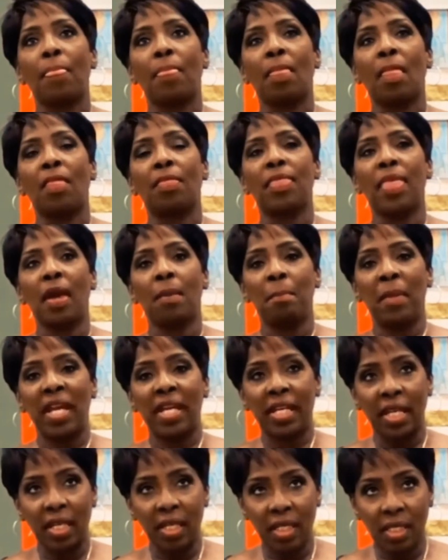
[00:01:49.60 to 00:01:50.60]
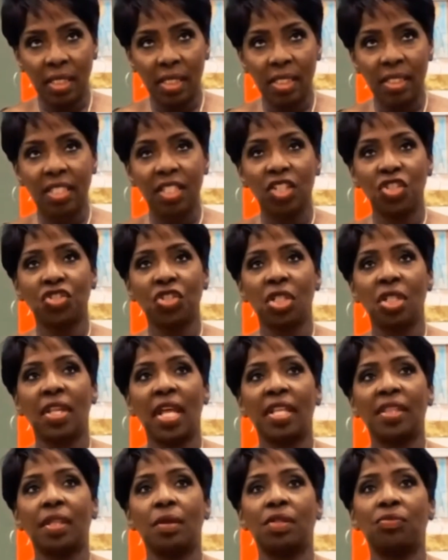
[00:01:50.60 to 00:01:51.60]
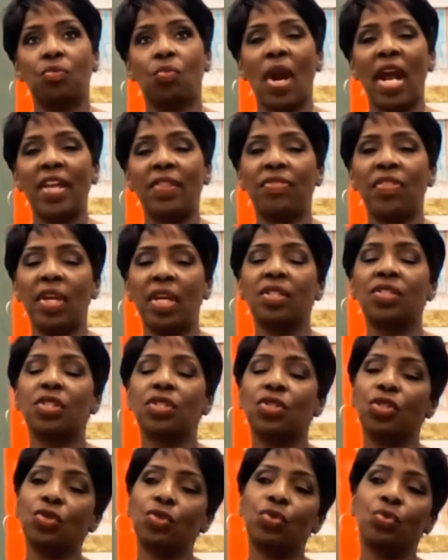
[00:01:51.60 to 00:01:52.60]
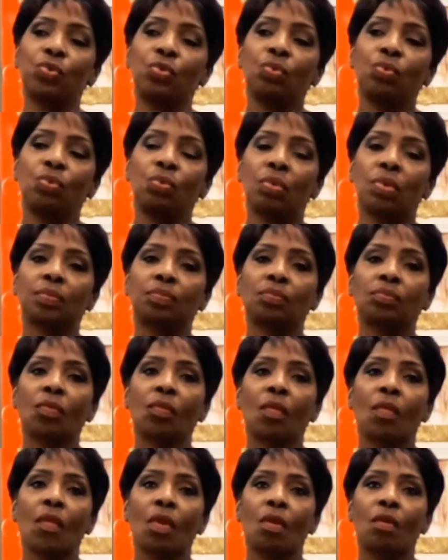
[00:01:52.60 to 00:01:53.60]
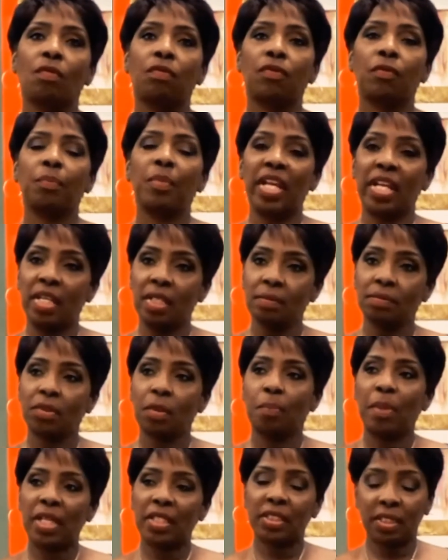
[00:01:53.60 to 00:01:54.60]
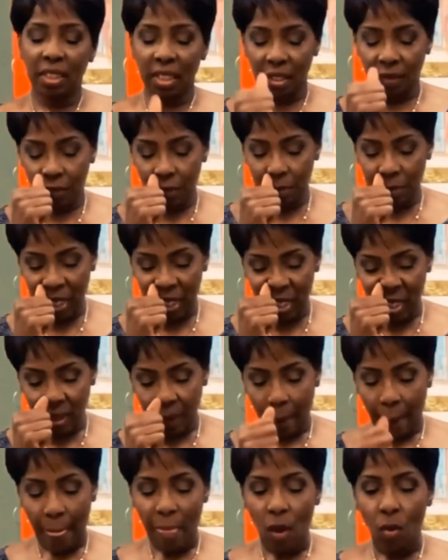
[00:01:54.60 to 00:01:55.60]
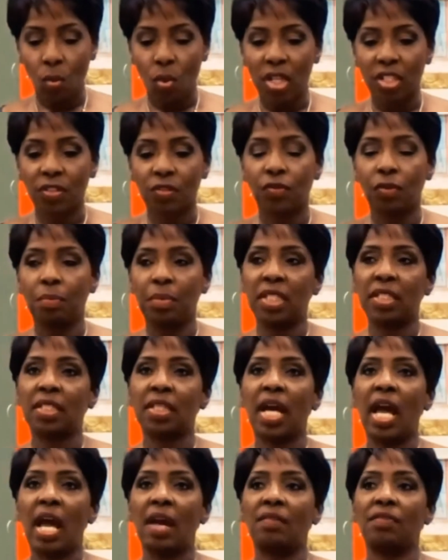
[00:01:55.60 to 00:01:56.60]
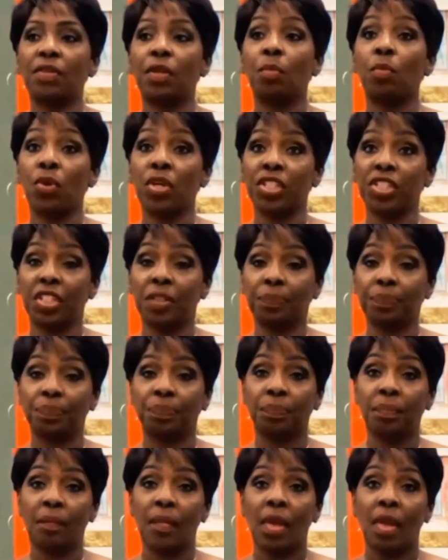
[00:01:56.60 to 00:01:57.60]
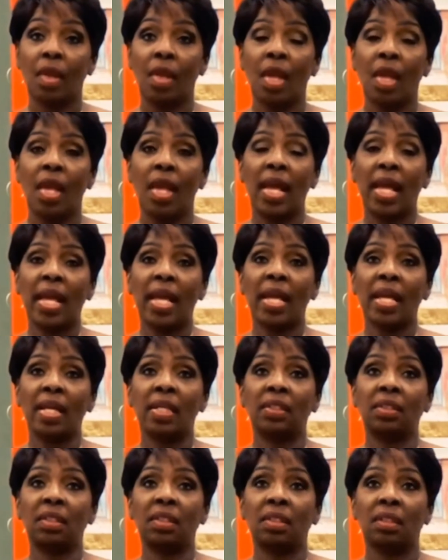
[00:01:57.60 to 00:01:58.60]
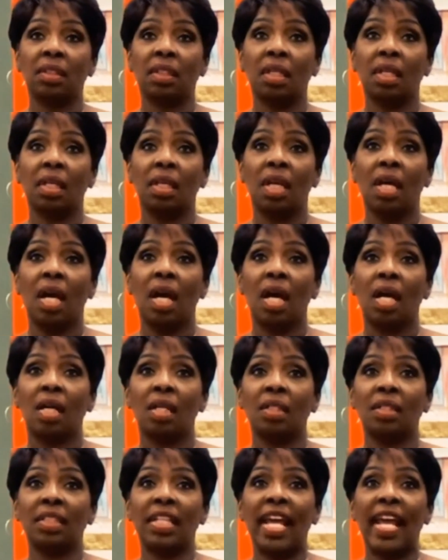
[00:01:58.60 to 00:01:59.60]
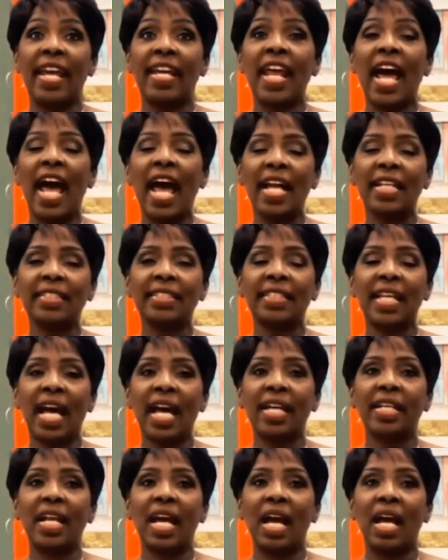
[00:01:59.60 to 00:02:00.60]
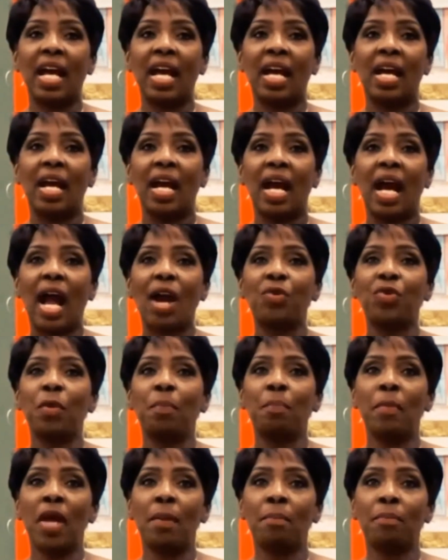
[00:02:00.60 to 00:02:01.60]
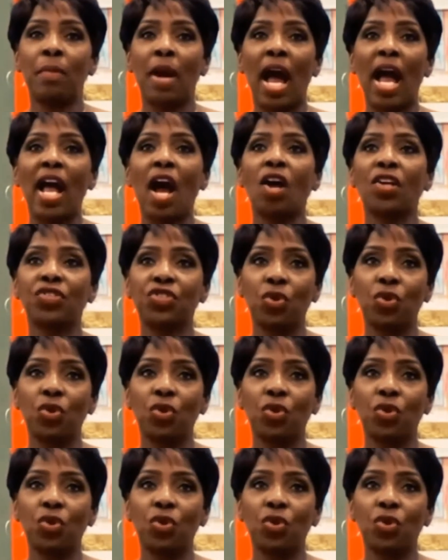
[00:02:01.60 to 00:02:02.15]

them making the decision that the right thing to do for me, the best thing for me, was for me to have an abortion. And in hindsight, I also